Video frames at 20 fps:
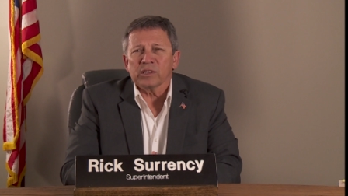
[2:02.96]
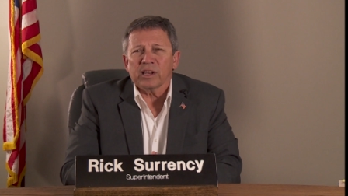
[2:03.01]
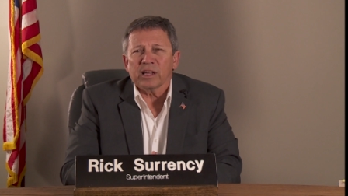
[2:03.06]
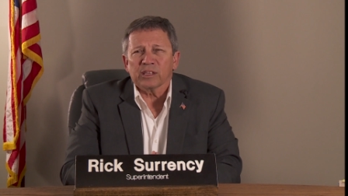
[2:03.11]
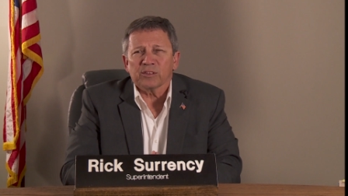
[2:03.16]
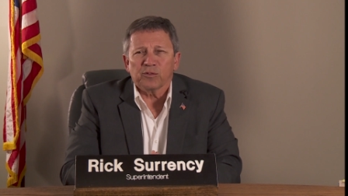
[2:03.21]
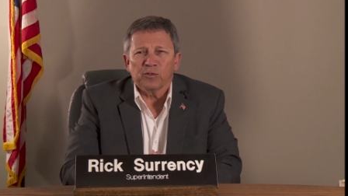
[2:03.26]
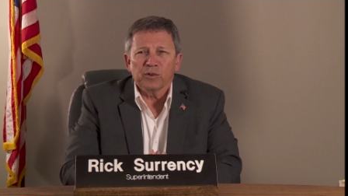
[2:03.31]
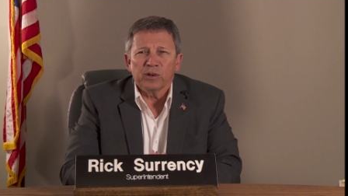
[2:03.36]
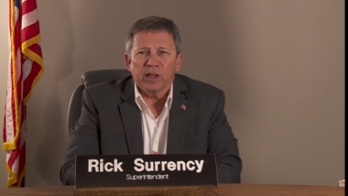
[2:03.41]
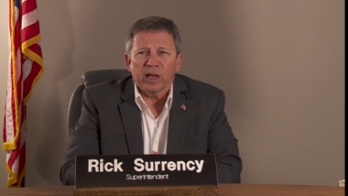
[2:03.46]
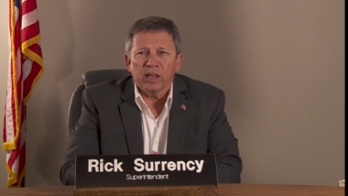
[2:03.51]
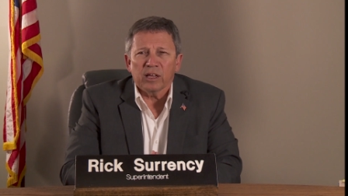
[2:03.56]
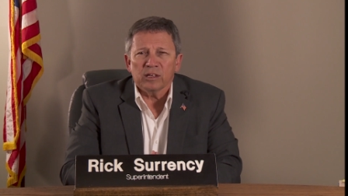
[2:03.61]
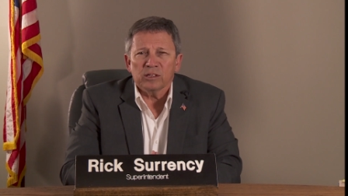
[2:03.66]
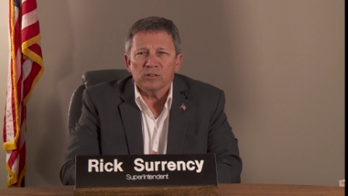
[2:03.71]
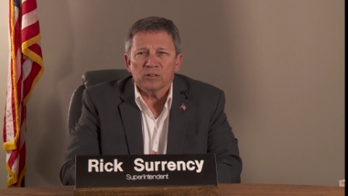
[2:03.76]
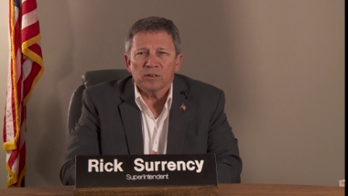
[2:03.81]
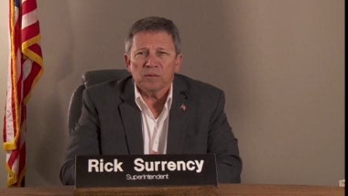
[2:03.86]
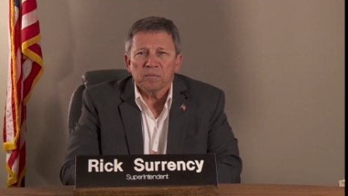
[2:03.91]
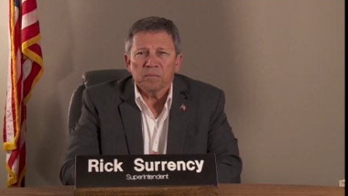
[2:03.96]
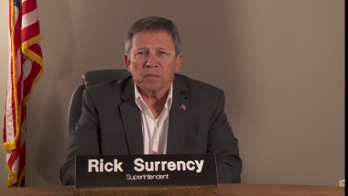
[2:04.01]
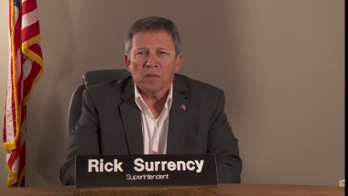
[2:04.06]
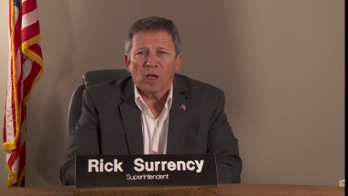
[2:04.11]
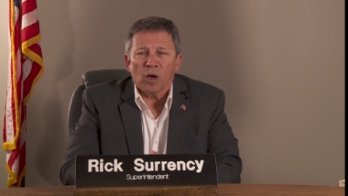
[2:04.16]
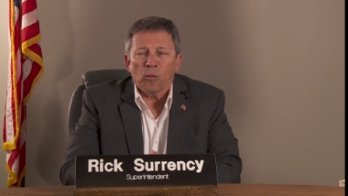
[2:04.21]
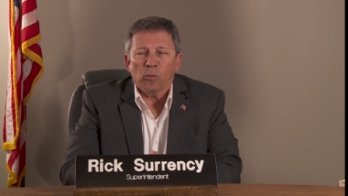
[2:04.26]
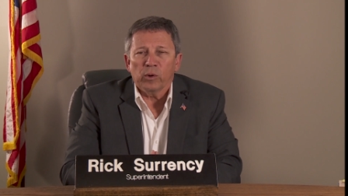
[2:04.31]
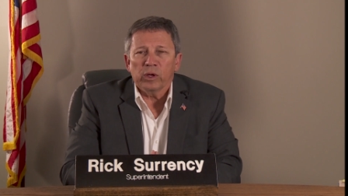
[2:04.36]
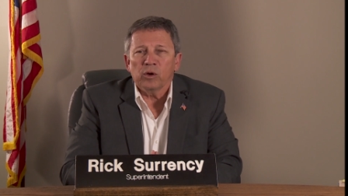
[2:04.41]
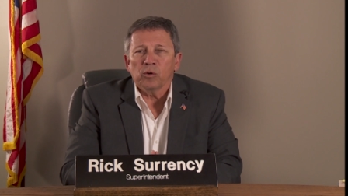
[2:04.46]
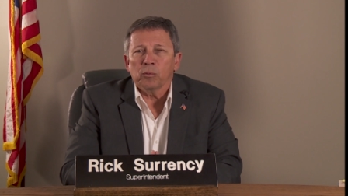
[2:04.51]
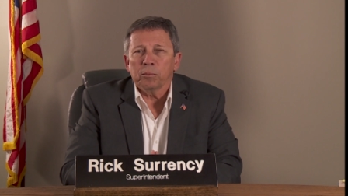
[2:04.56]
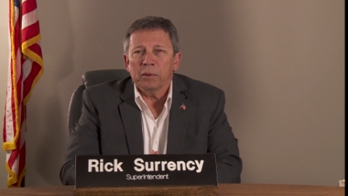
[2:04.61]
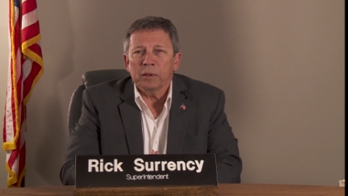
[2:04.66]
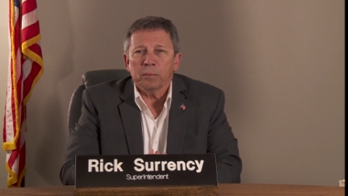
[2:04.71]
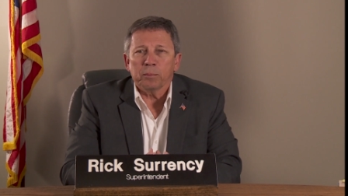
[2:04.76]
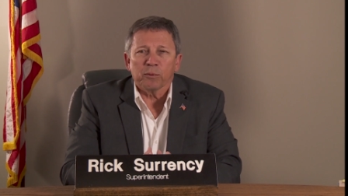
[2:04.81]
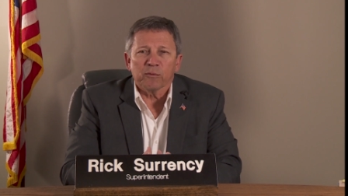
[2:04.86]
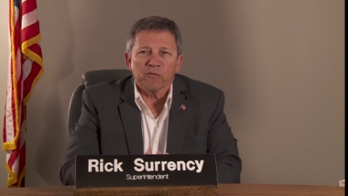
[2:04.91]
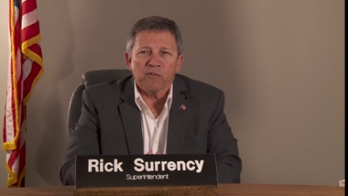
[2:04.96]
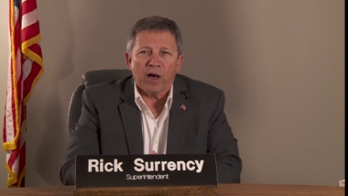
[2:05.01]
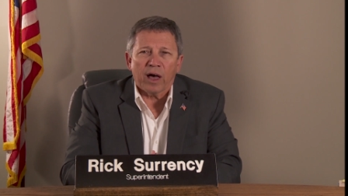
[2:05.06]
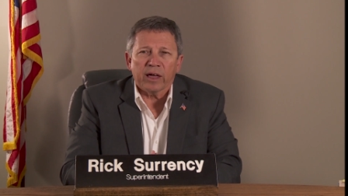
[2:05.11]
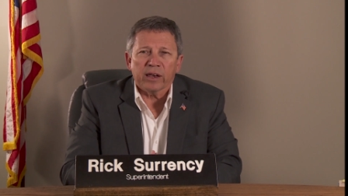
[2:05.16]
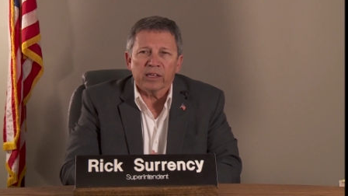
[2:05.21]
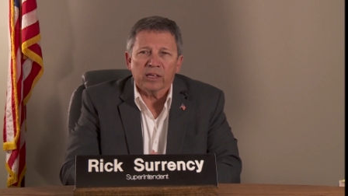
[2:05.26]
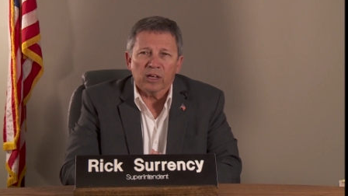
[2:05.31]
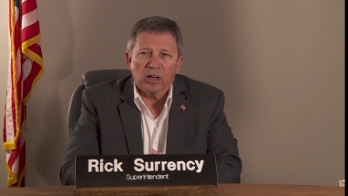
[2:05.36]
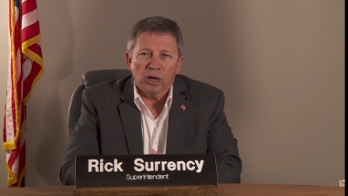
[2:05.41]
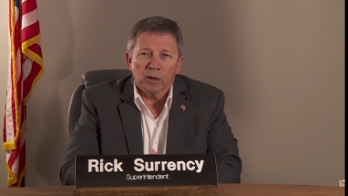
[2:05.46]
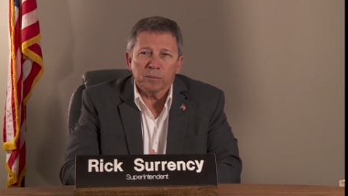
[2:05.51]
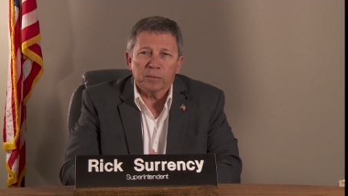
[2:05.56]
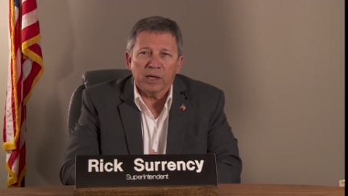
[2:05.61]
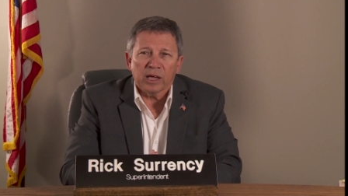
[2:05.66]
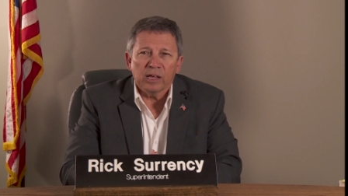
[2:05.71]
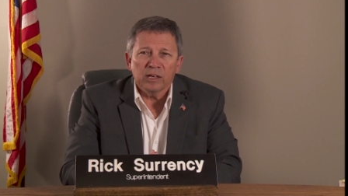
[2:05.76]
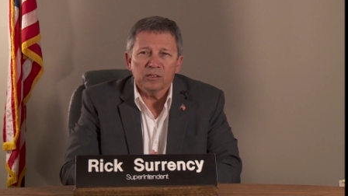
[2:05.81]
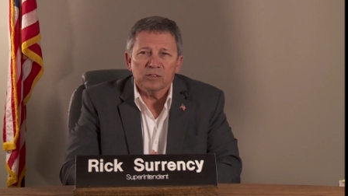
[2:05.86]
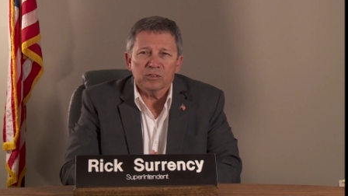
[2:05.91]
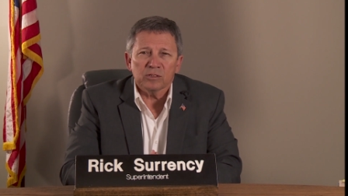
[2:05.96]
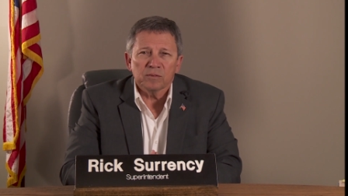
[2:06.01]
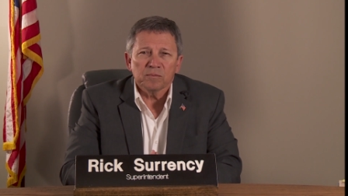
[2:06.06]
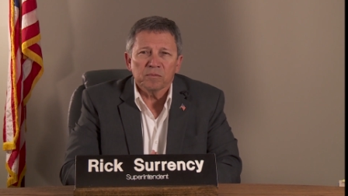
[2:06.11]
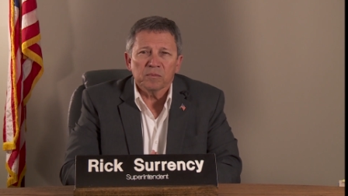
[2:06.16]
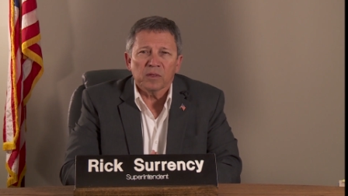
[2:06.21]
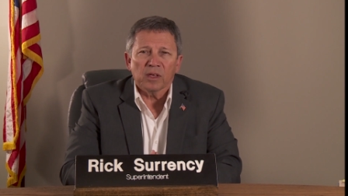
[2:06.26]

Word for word: the next few days, we will be providing updates